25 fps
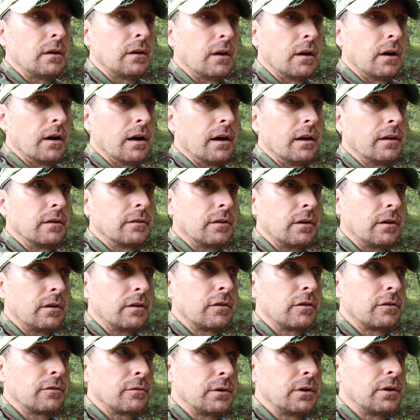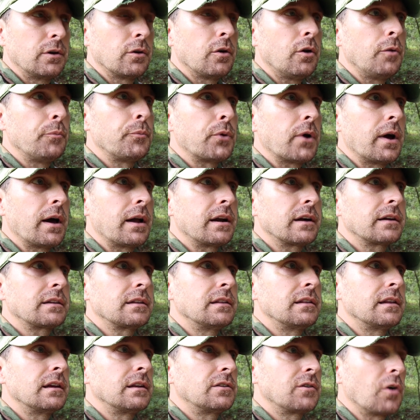All right, three-year-old product
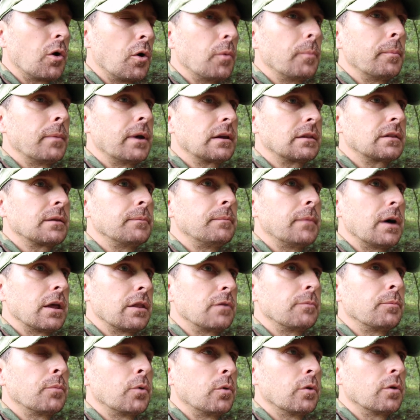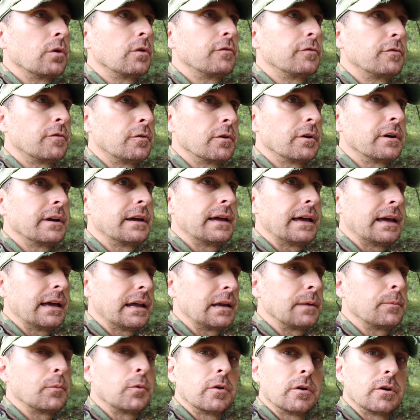and they don't make the motherboard for it
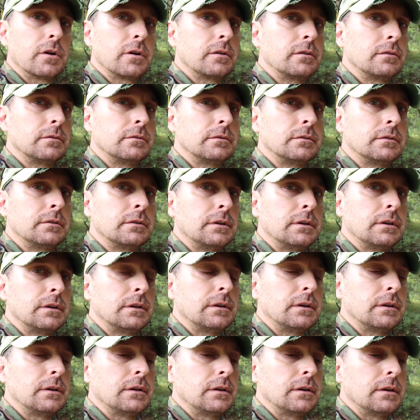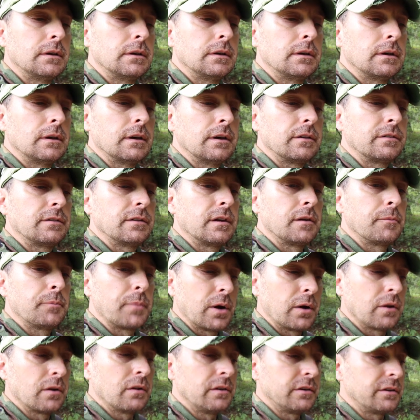anymore. I said,
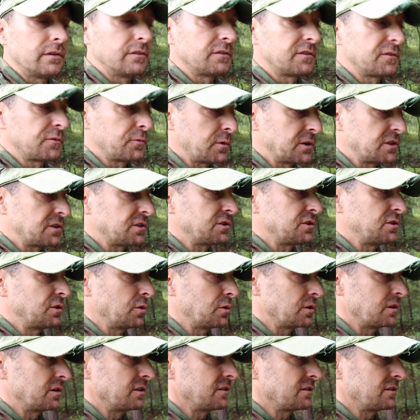apparently you switched your